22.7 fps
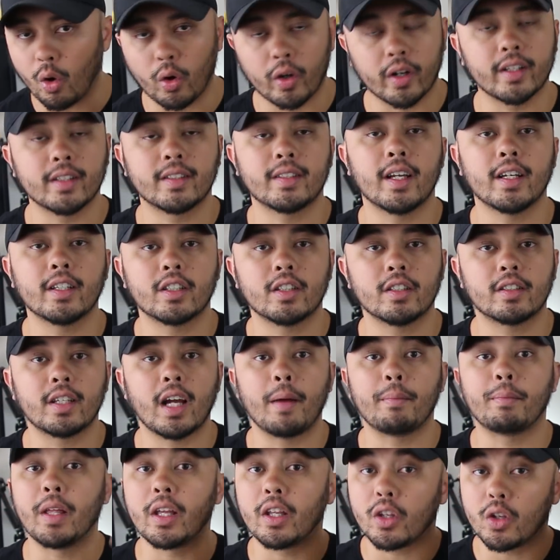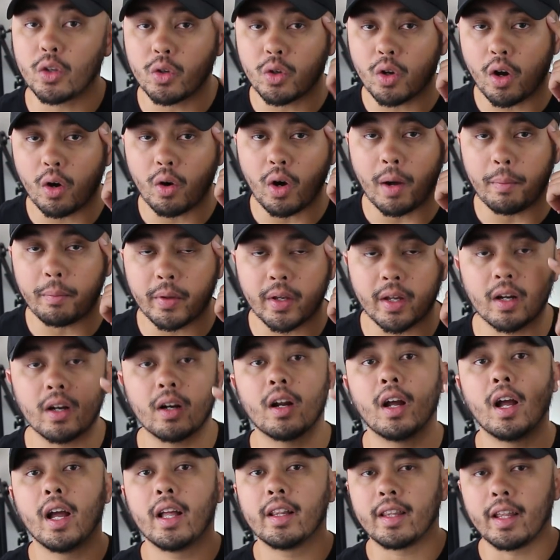organization type that you know up
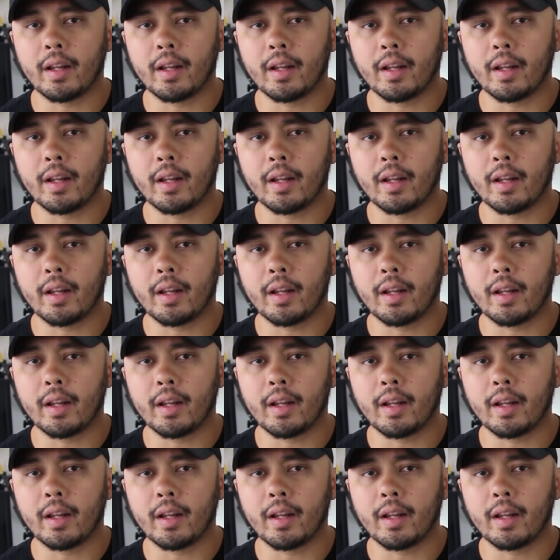here